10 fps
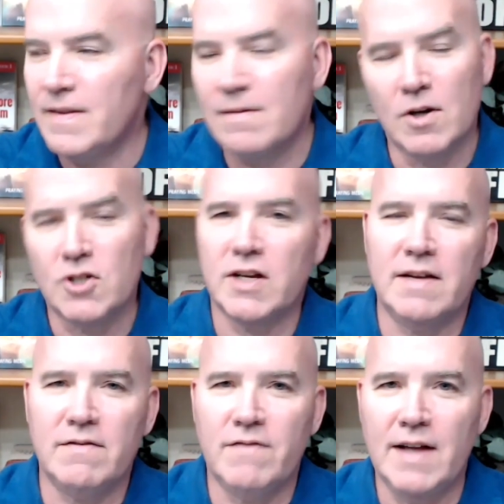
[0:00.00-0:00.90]
Russia
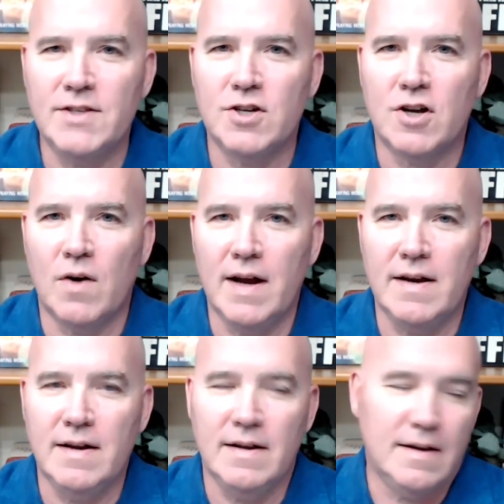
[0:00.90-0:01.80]
invades
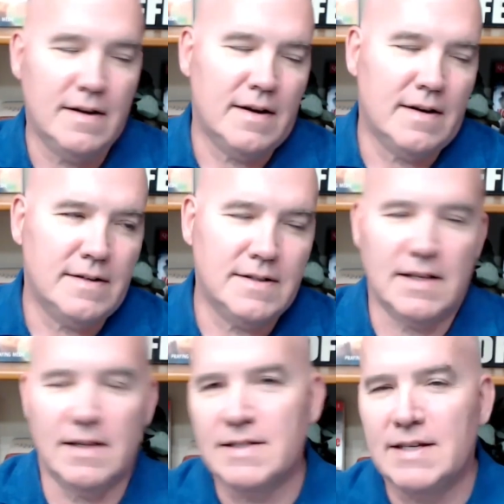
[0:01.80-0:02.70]
Ukraine,
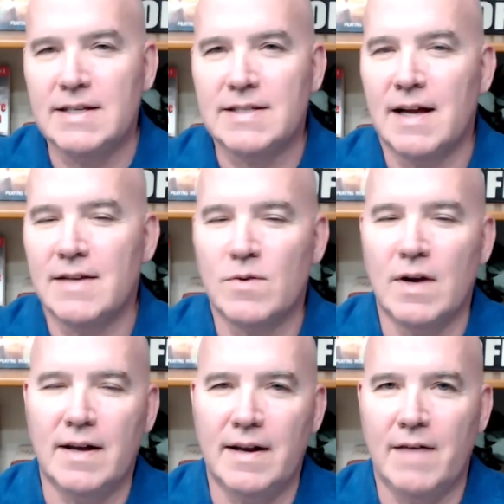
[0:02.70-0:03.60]
Zelensky decides we're
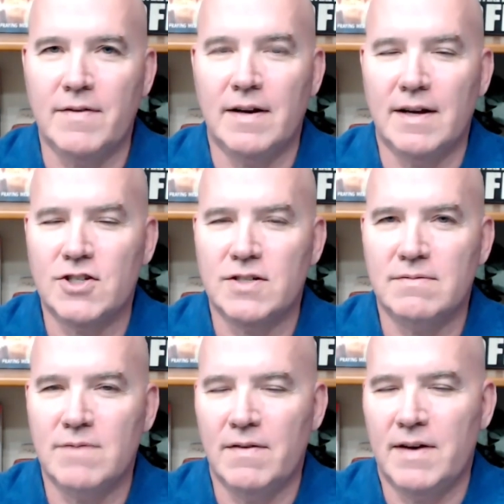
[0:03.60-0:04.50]
not going to have an election.
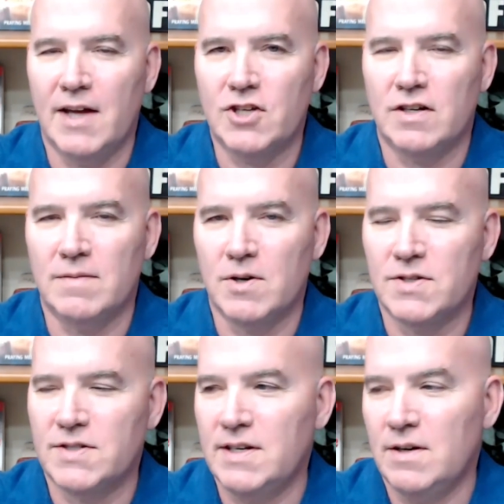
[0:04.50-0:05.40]
We have a national
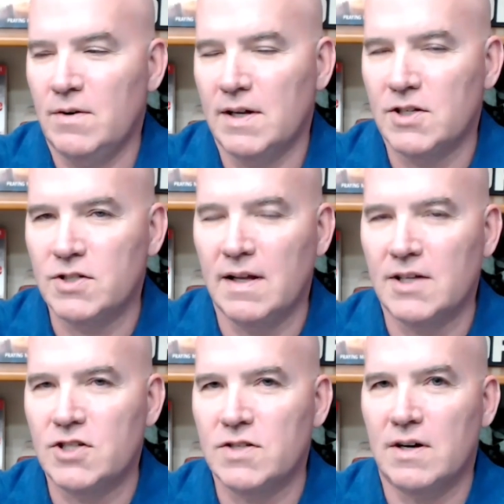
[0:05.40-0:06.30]
emergency, no election,
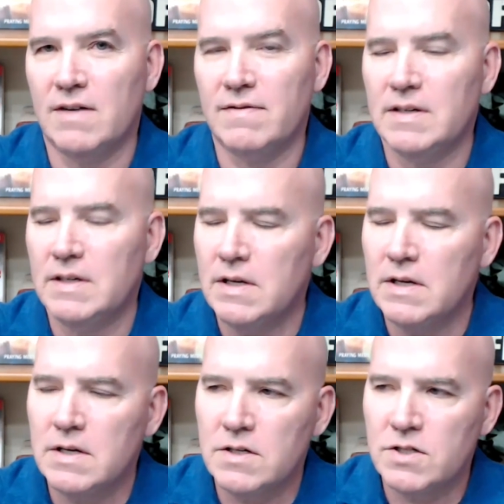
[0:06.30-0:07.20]
election's off.
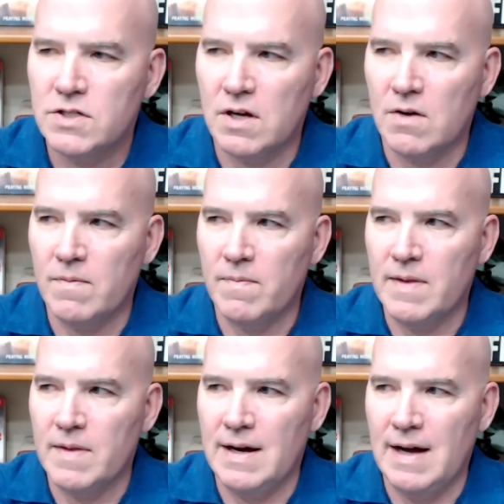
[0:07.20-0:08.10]
So
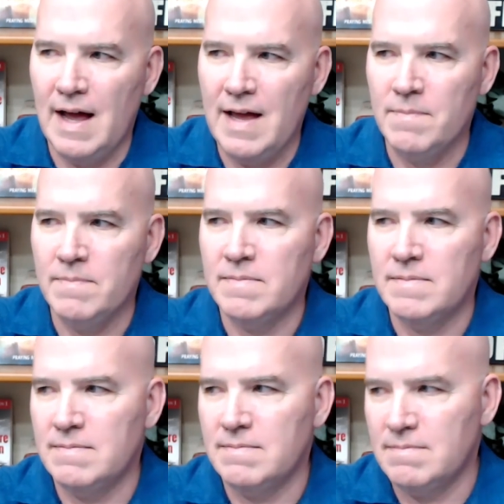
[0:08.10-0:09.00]
I am
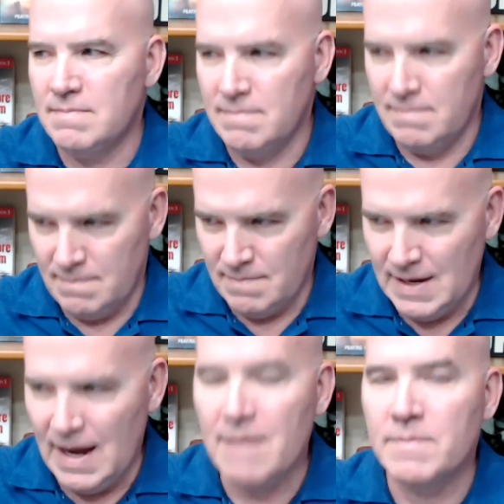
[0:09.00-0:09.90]

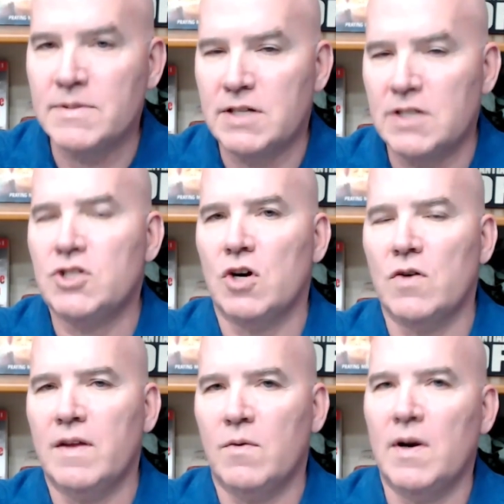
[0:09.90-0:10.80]

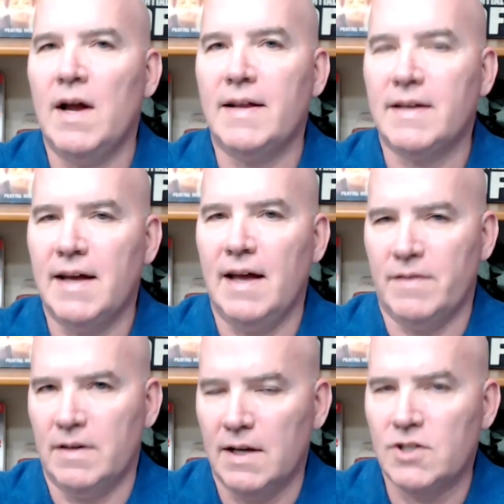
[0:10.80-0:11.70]
concerned that we're not going to have
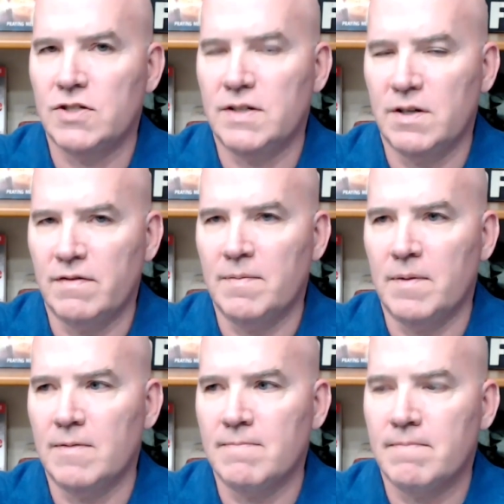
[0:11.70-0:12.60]
an election in
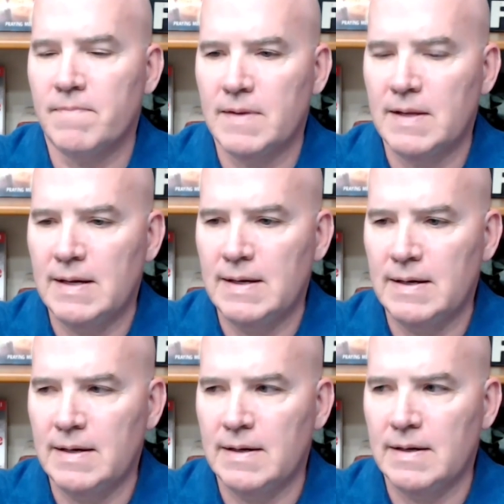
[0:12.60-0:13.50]
November.
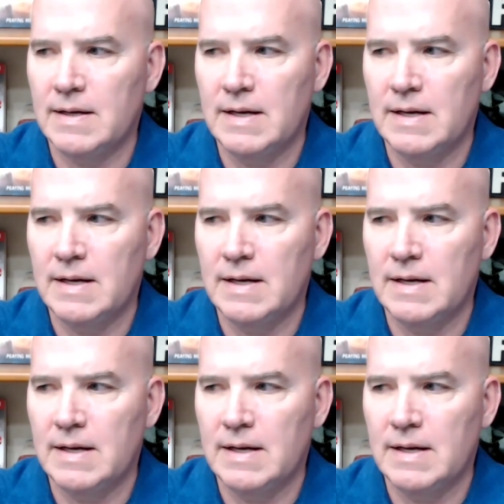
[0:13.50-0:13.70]
I